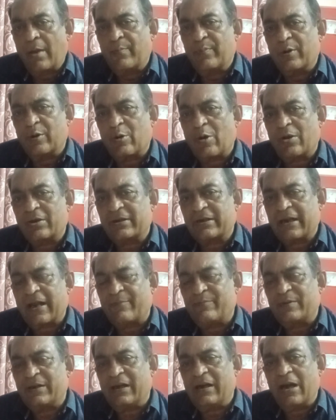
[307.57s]
Because
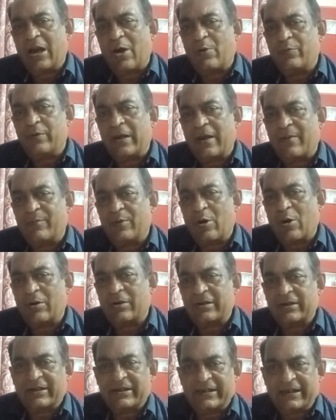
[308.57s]
up till now we have
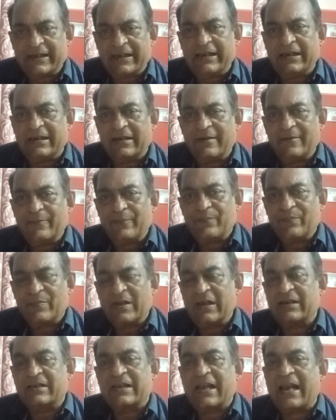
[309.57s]
not seen,
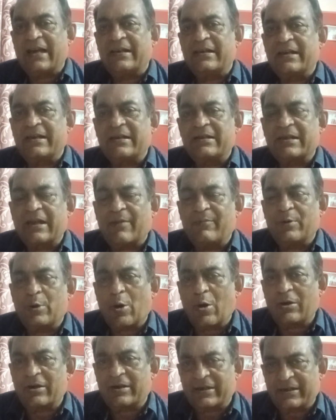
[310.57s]
the scientists have
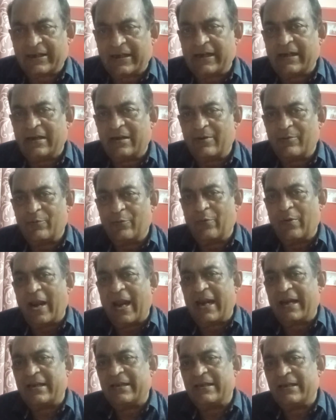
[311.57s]
not seen
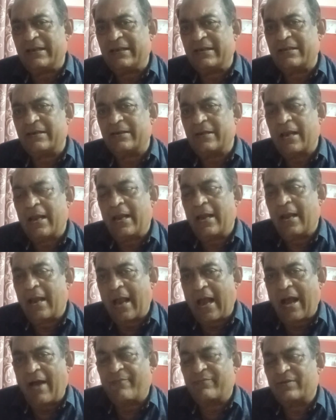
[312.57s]
where these,
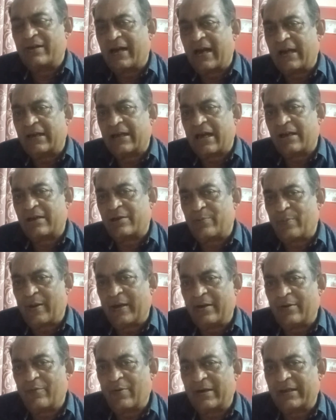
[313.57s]
after
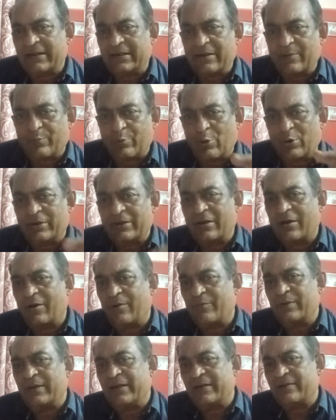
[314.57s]
attachment, what is the position
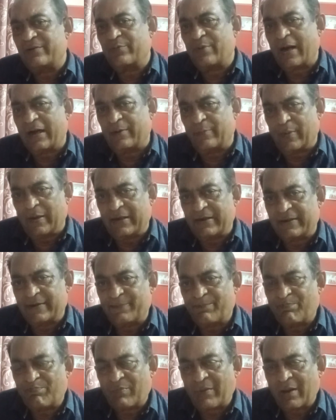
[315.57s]
of these fragments.